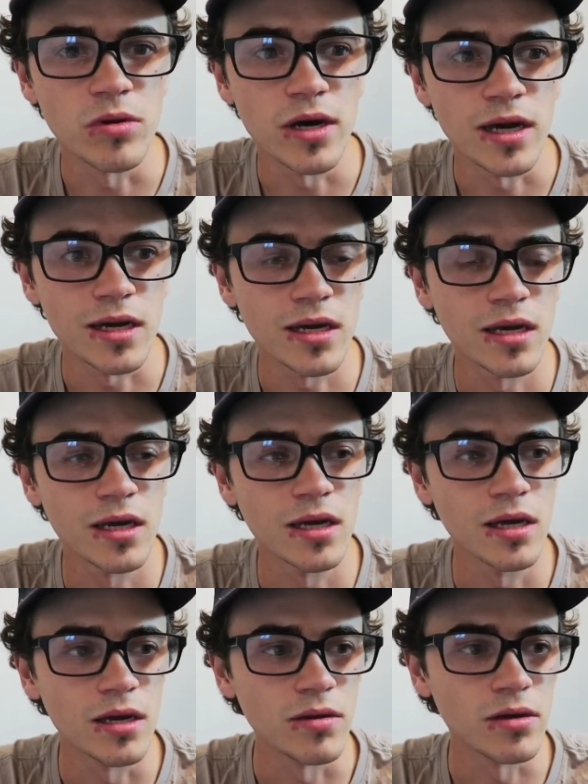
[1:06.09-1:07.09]
bike,
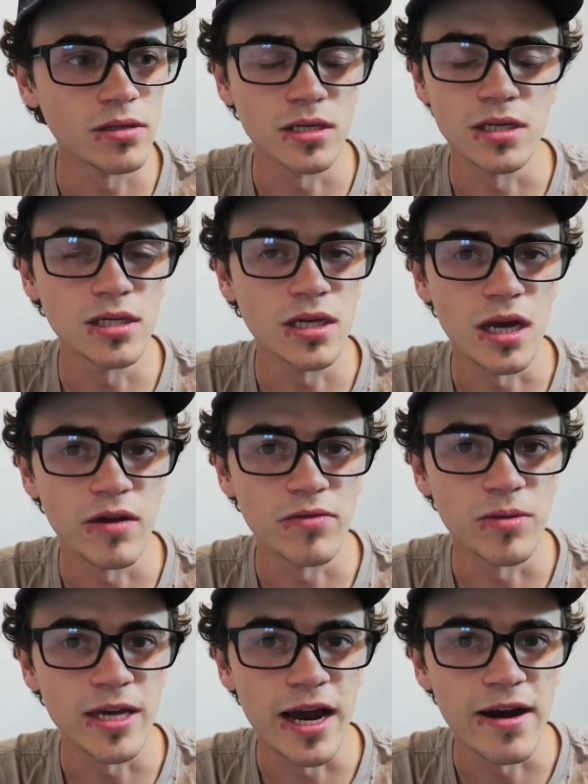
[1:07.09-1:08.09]
or else you're just gonna have
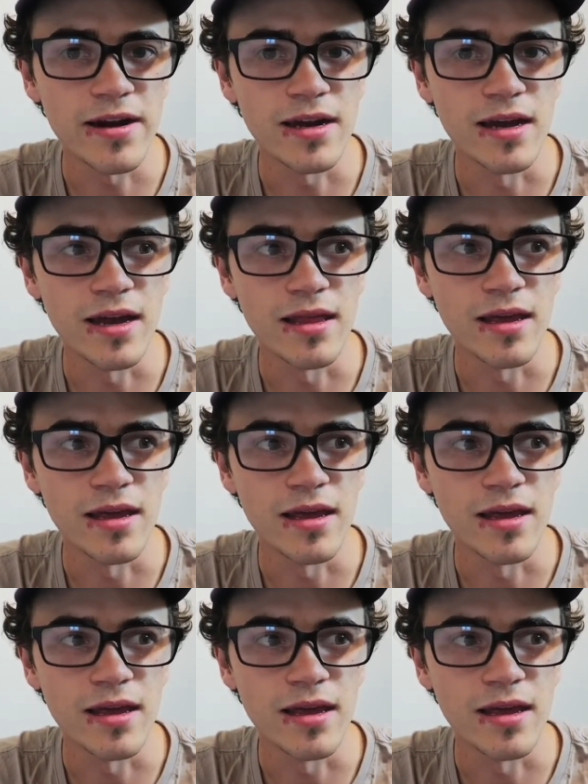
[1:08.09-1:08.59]
to be carrying it.